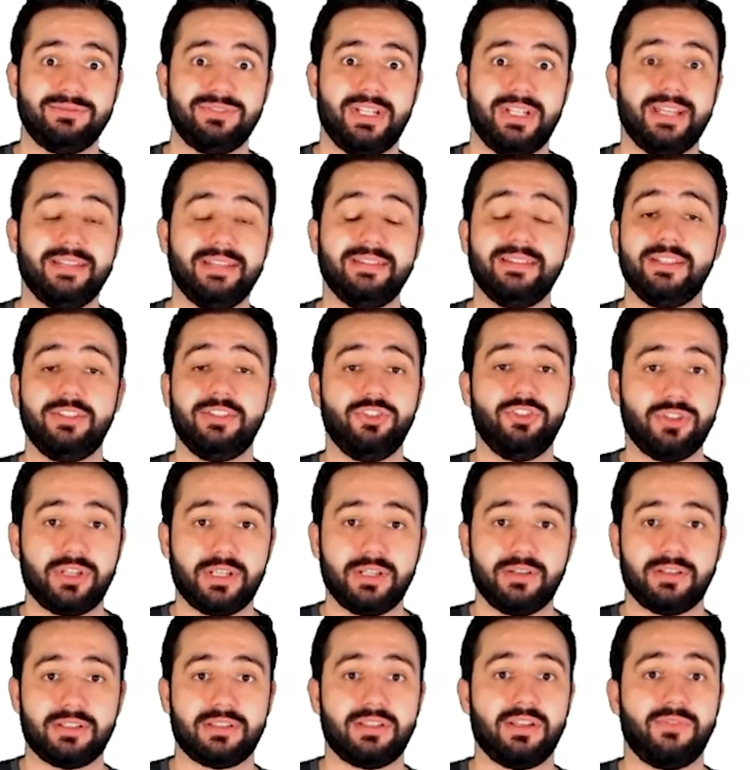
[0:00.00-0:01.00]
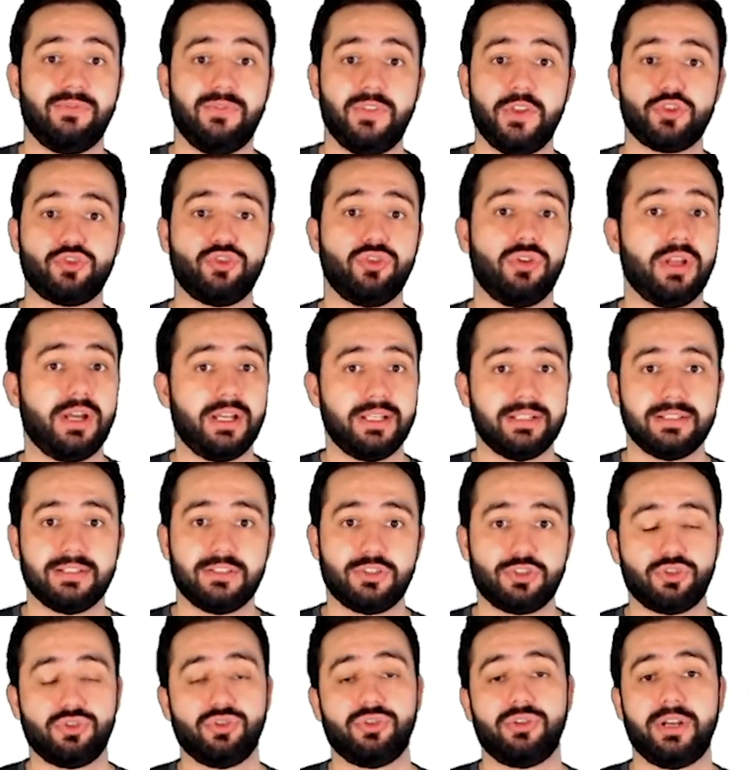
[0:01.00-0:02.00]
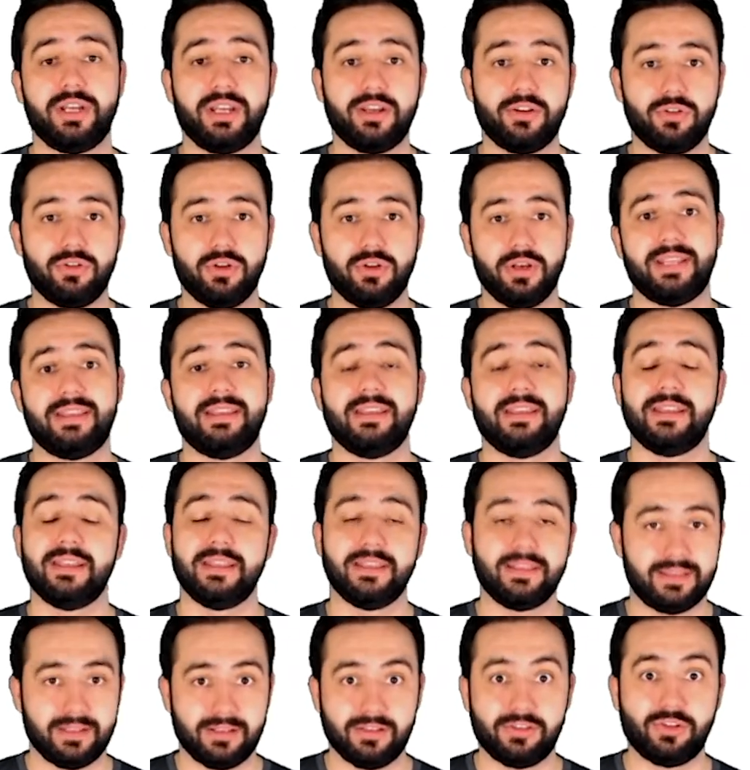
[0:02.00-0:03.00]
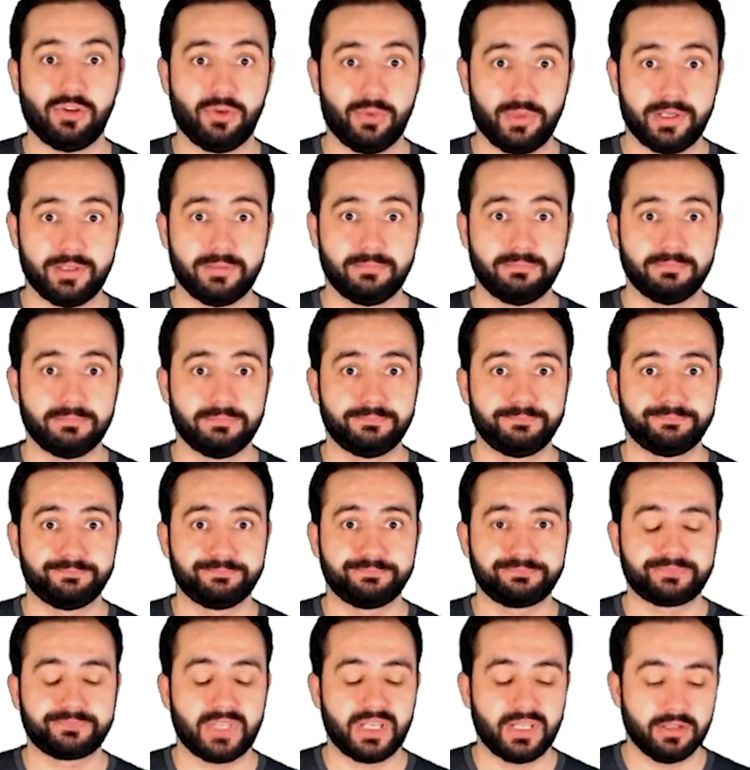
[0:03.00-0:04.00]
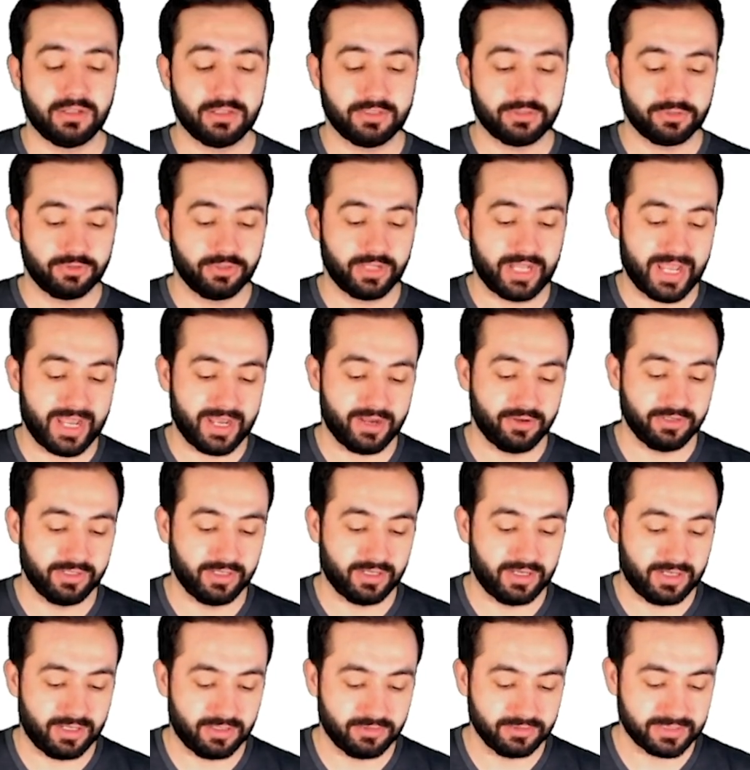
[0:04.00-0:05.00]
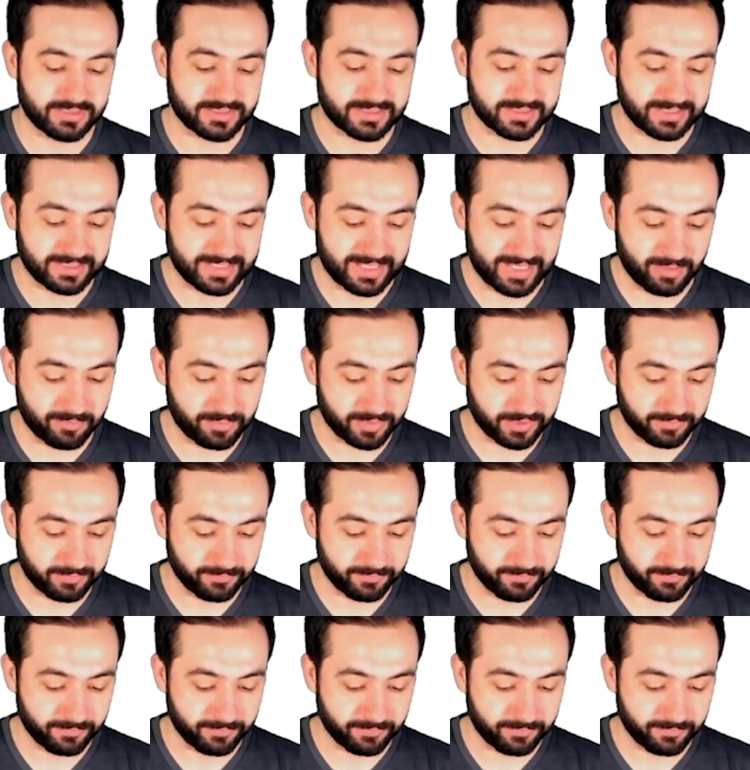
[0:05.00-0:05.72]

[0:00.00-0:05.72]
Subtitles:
and then you can start visualizing, storing, collecting it, and so on. And let's look how does that happen.